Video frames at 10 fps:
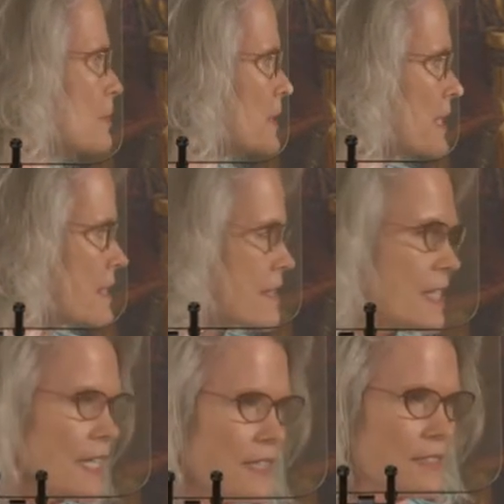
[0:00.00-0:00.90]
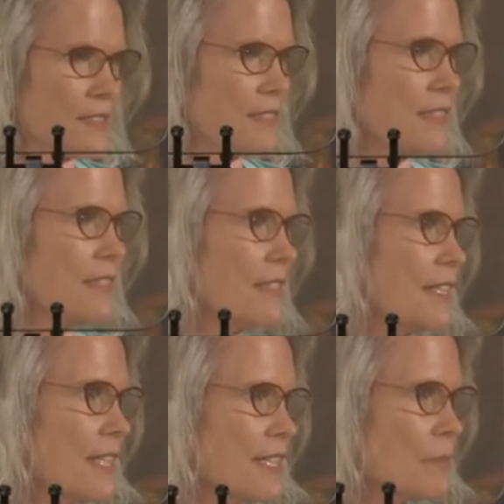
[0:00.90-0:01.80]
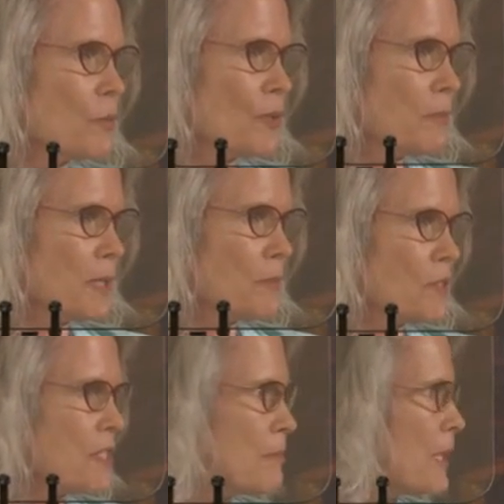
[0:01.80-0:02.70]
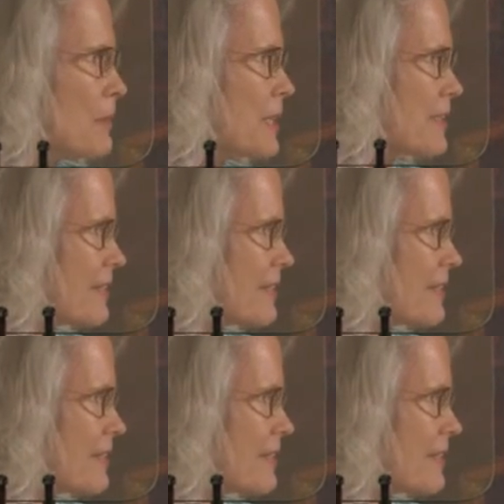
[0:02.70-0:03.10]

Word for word: please stand? Any board members and public?